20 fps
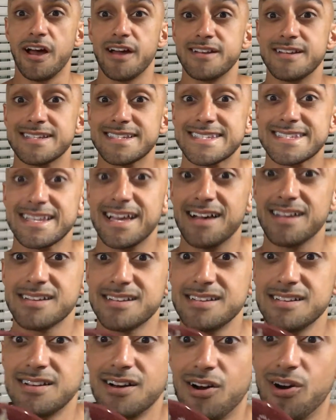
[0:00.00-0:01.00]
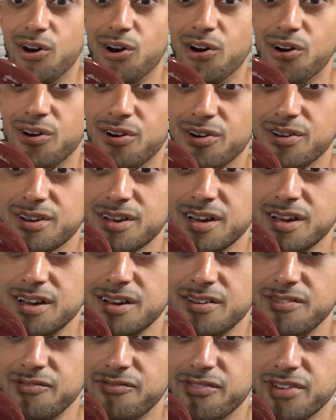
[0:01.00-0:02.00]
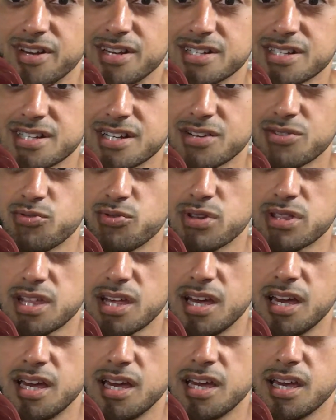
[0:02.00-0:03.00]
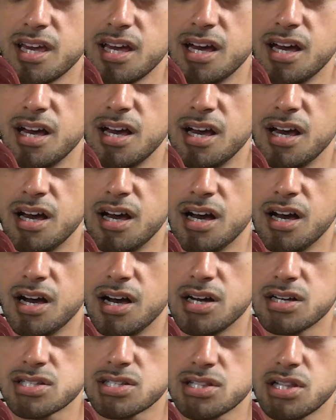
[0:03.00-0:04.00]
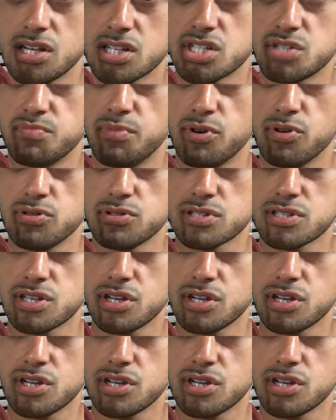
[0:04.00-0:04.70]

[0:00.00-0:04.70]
decided on finishing with a sludge bowl.